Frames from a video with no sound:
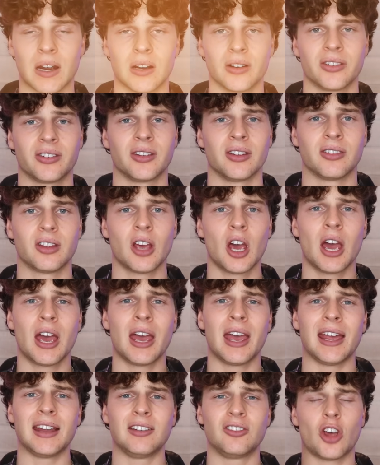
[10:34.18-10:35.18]
fragrances.
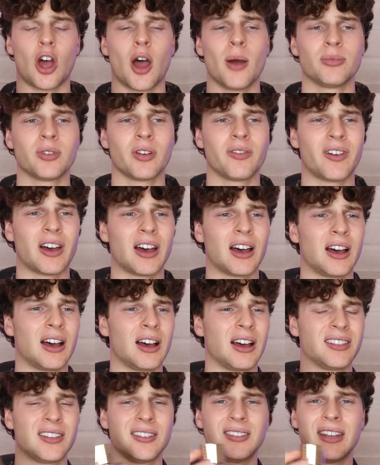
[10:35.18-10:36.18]
In terms of
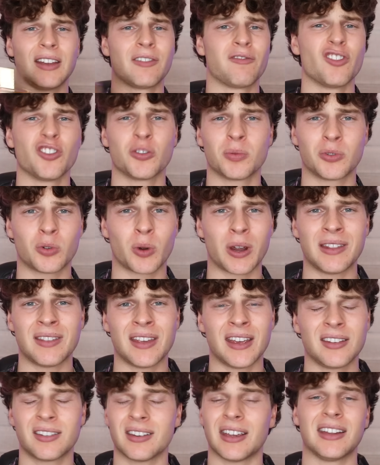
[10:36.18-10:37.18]
the difference between
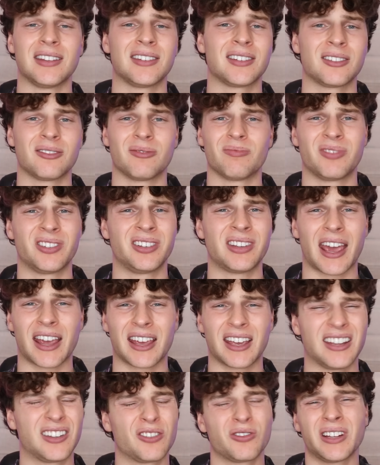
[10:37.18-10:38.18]
these, it's
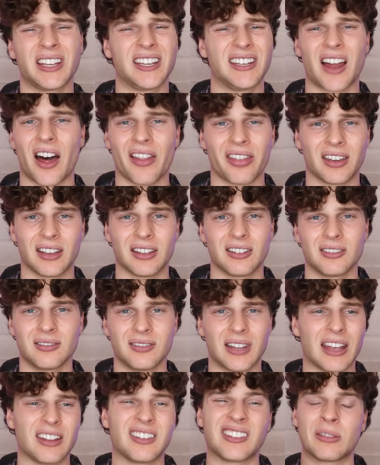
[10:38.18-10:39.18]
really nothing.
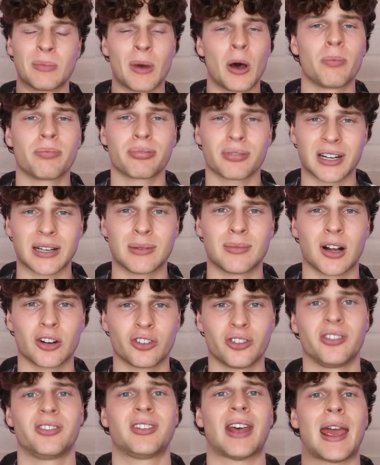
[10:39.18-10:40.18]
They smell pretty
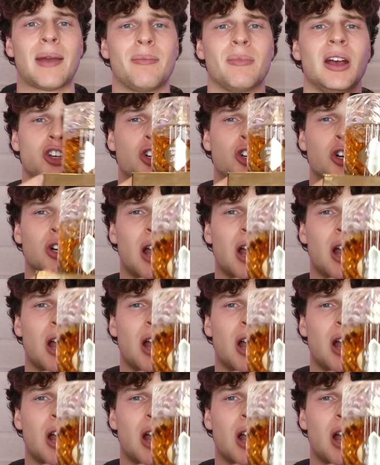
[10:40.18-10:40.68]
much the same. You